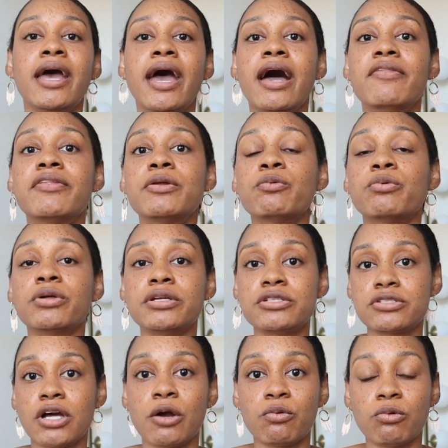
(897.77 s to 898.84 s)
and then really
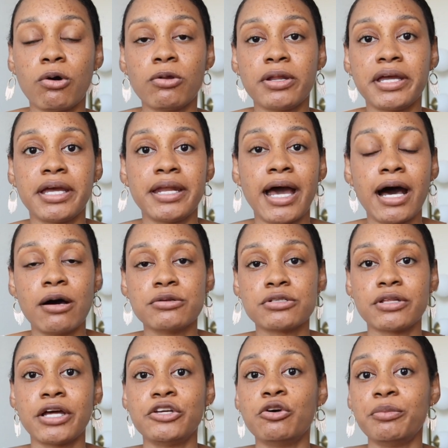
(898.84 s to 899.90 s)
start rolling it out so
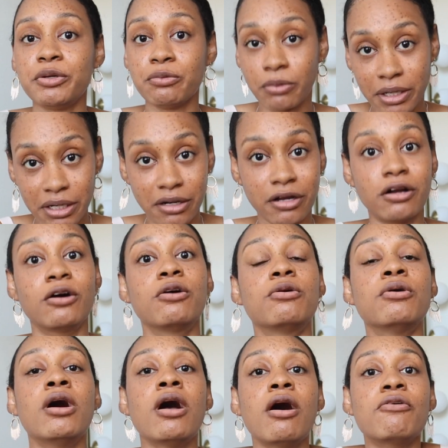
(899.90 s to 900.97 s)
that you'll be ready to go
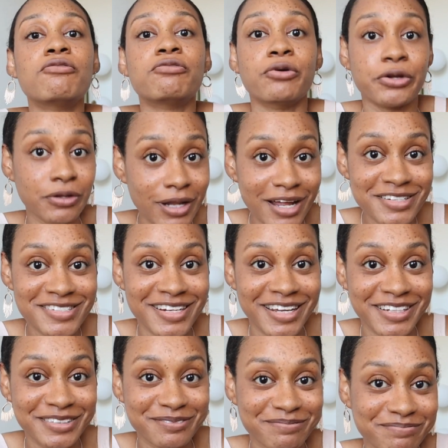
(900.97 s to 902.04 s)
for your launch date.